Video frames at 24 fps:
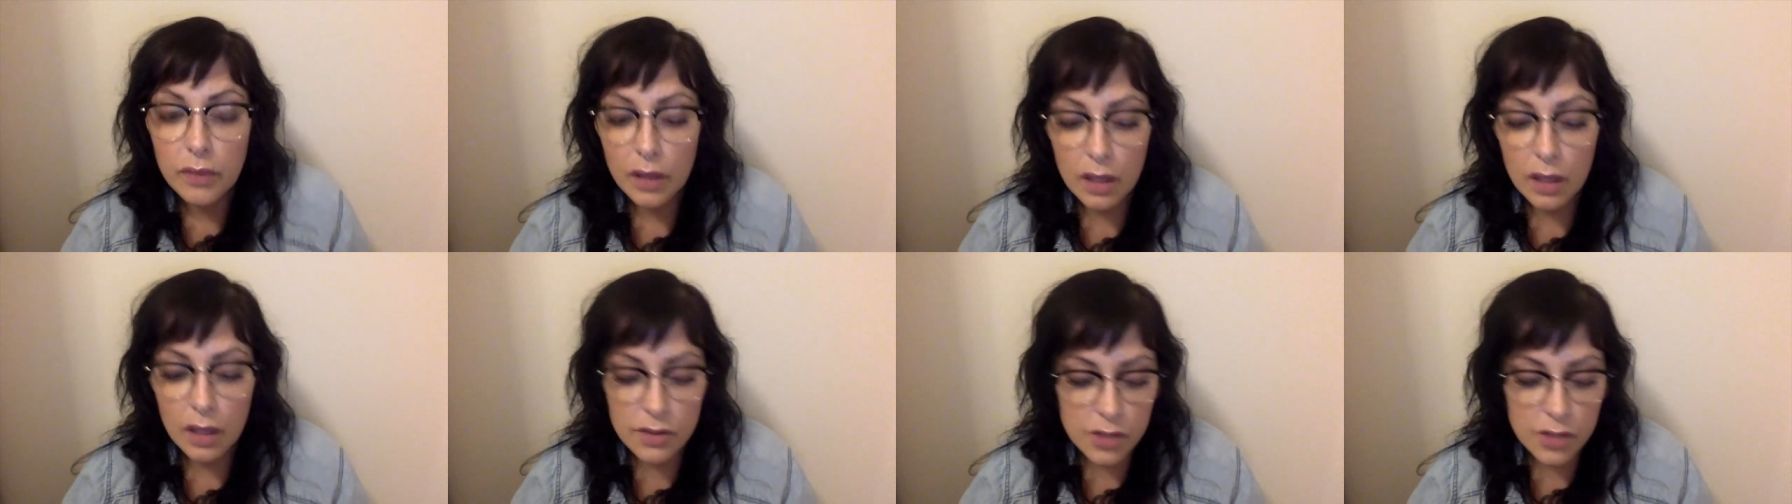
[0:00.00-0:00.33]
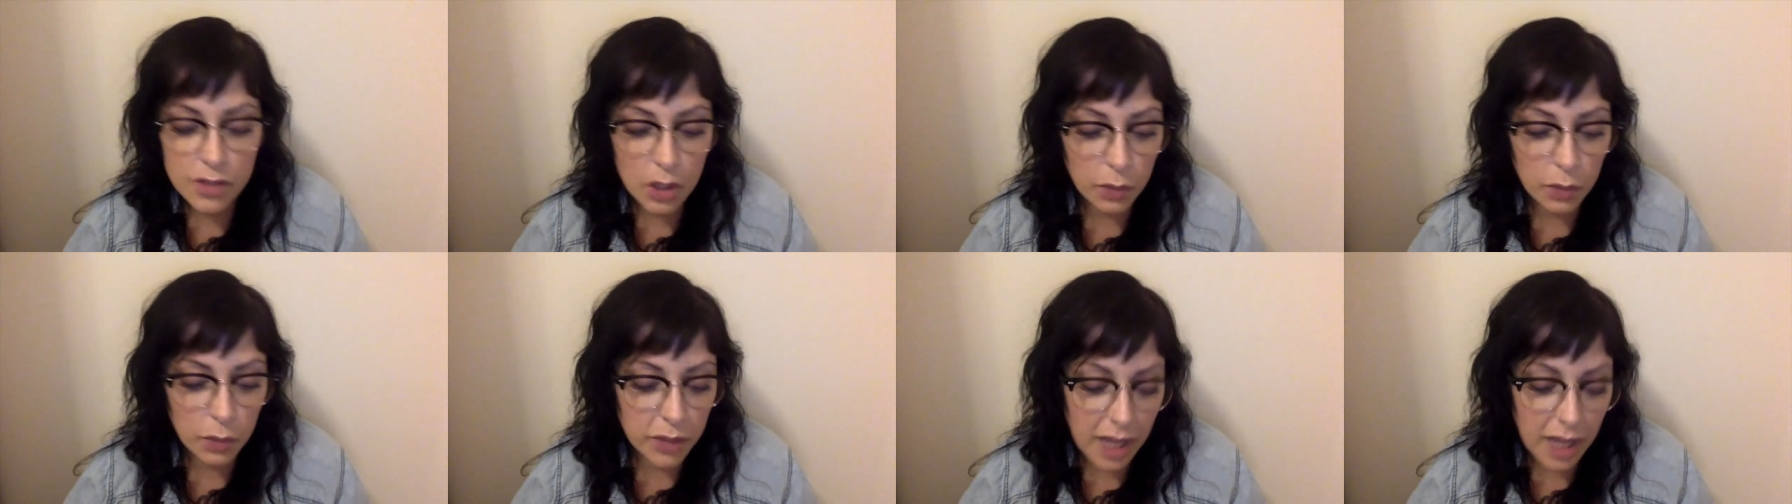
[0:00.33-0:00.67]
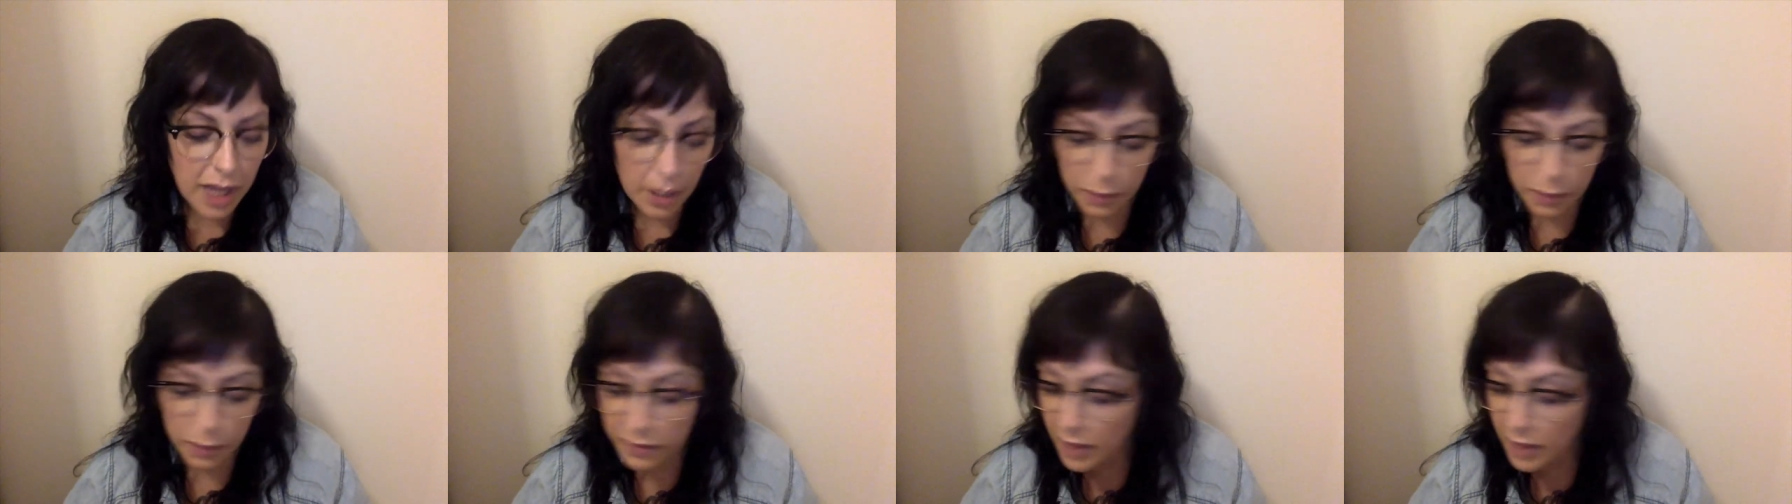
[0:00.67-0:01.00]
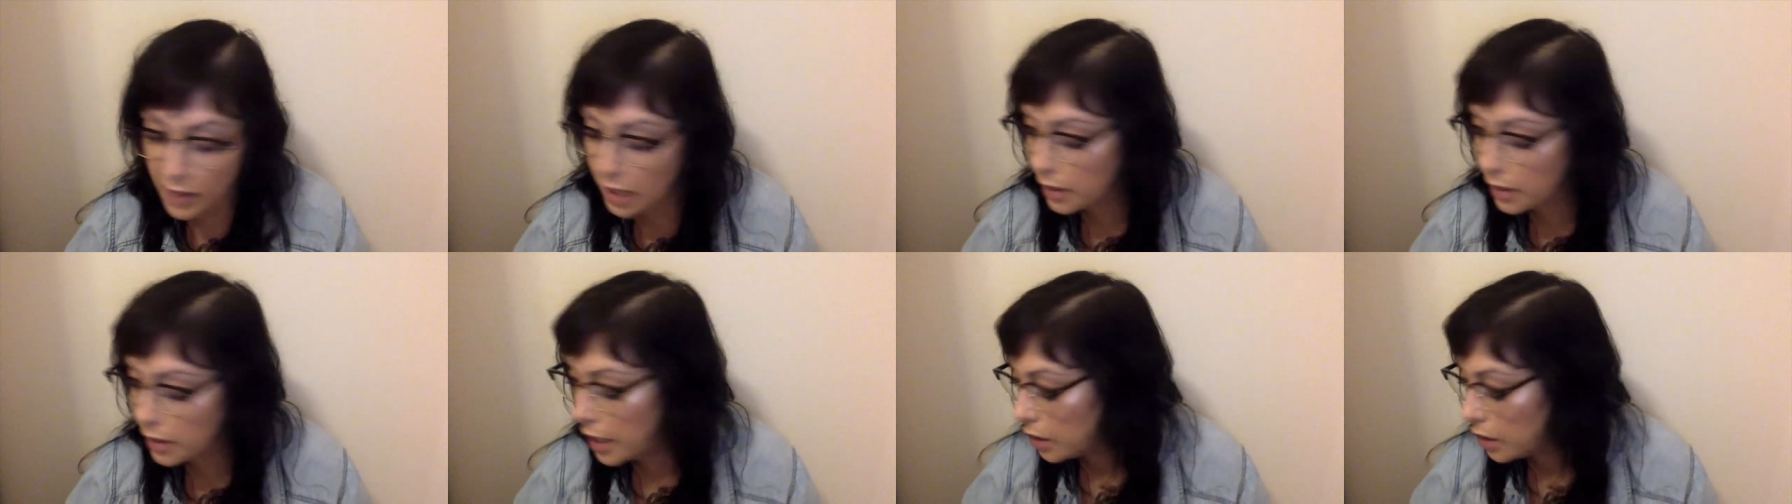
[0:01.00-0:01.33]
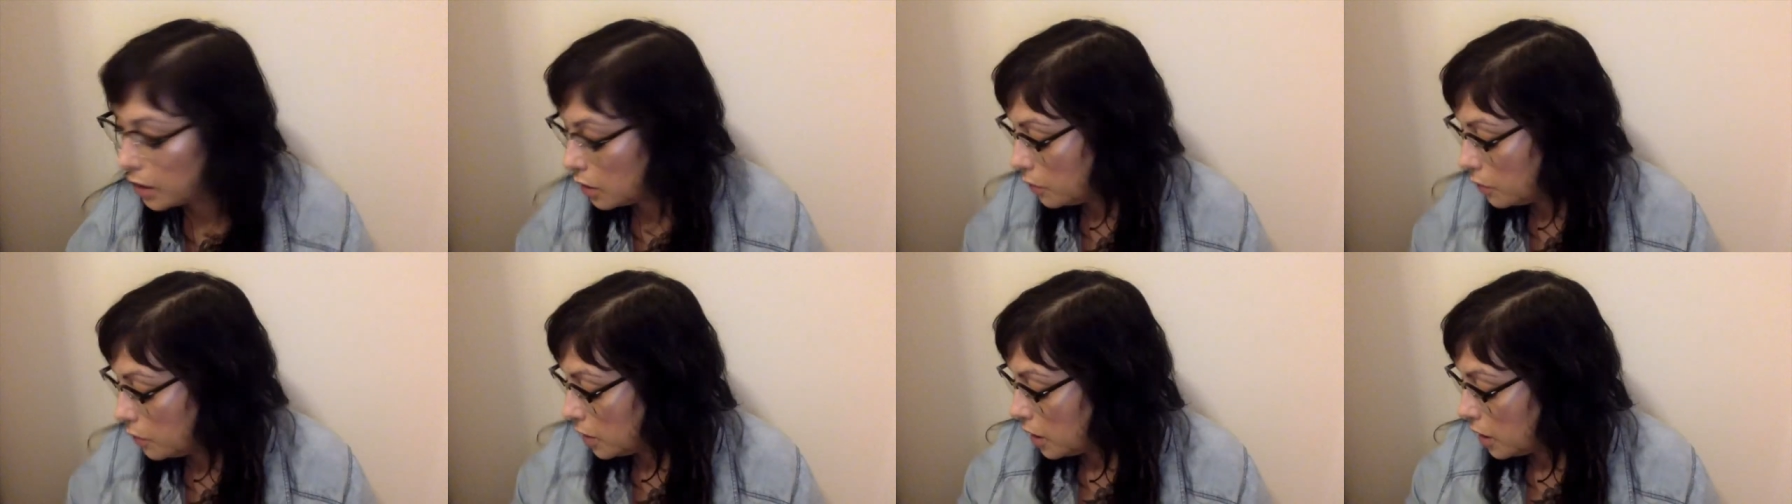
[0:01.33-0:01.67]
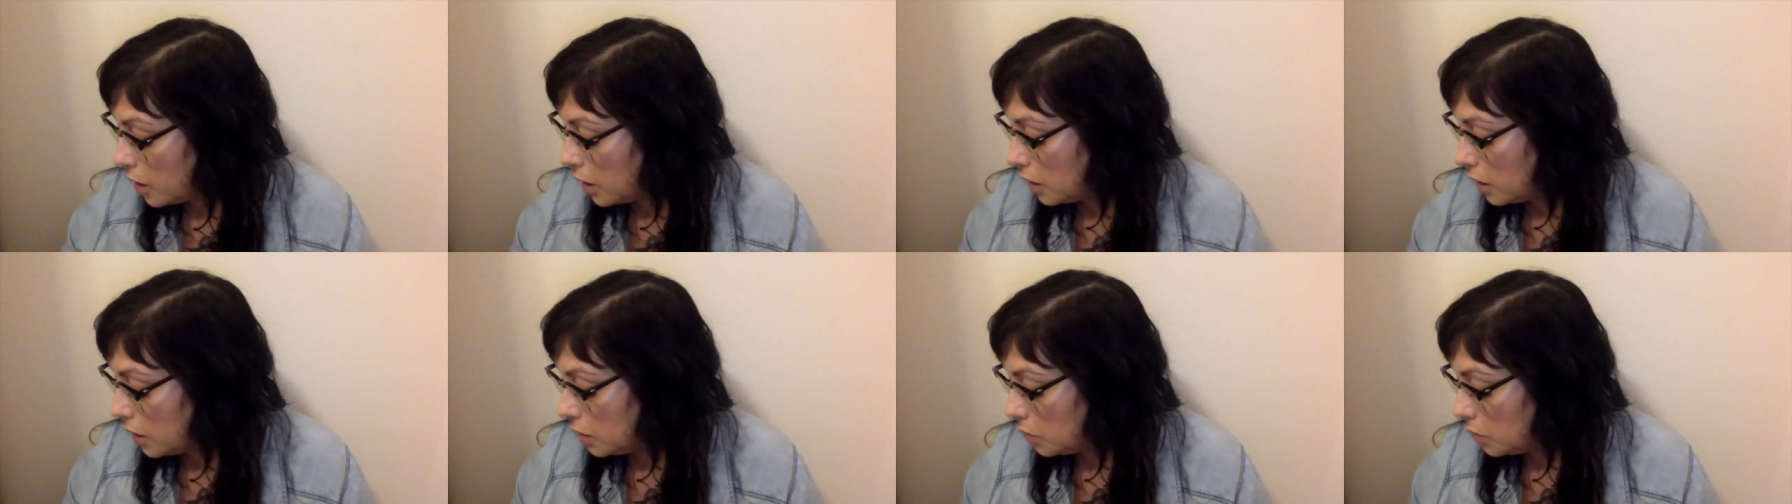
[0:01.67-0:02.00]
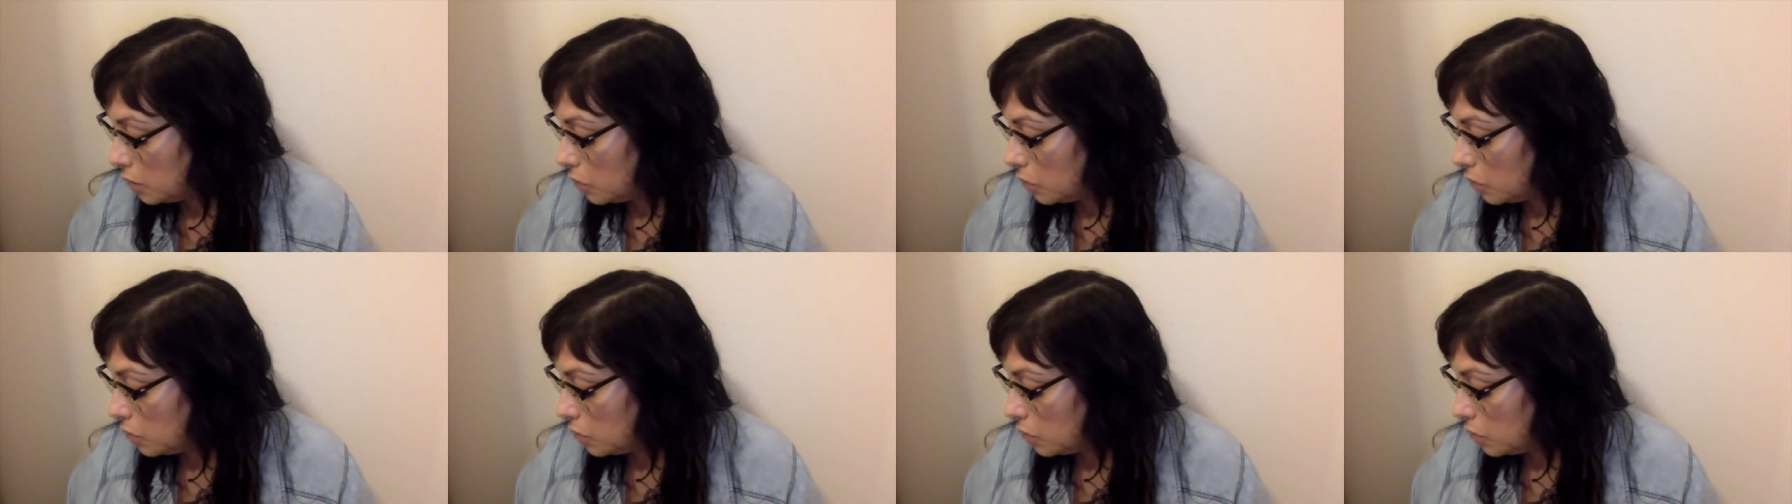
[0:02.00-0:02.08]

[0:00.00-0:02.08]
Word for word: So, yeah, we've had a lot going on.